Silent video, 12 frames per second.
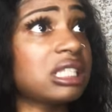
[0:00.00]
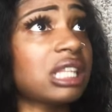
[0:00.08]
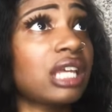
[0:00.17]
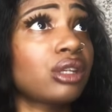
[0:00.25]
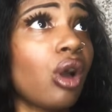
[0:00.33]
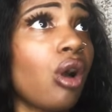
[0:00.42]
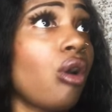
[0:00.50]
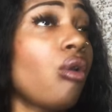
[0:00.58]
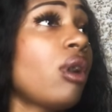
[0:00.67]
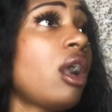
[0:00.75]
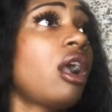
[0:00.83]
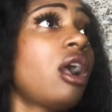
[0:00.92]
like,
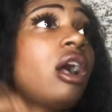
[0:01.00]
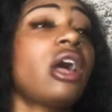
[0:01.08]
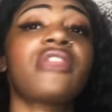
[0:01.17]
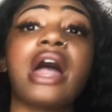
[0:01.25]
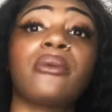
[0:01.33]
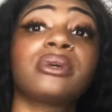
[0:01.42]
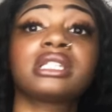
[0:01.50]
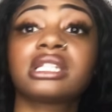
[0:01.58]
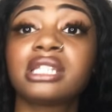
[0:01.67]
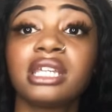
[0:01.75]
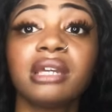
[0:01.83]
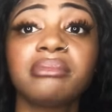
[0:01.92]
no, that was a
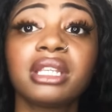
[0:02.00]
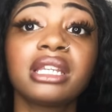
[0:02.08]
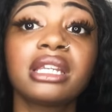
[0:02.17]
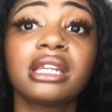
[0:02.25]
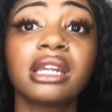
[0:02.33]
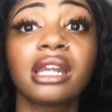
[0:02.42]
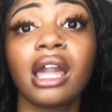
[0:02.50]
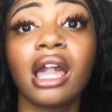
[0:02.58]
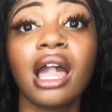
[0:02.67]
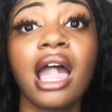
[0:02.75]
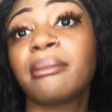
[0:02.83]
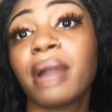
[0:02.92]
tip, da, da, da,
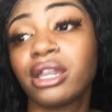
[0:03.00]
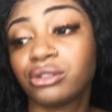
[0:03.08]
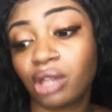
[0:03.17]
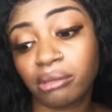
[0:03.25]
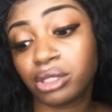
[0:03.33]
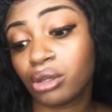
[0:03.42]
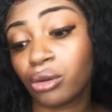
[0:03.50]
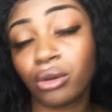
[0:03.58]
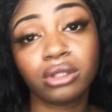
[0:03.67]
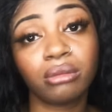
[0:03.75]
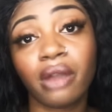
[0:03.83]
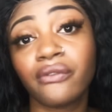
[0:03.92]
da. And mind you, I'm still
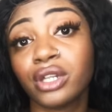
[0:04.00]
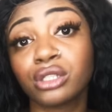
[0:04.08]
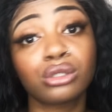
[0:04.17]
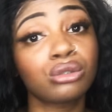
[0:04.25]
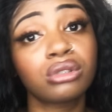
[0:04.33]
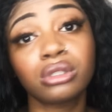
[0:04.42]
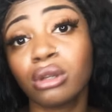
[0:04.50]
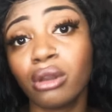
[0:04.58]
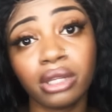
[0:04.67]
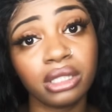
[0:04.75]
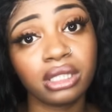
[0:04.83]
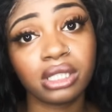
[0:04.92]
going through my funds because you're still
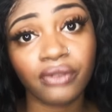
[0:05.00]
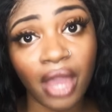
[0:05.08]
going to get this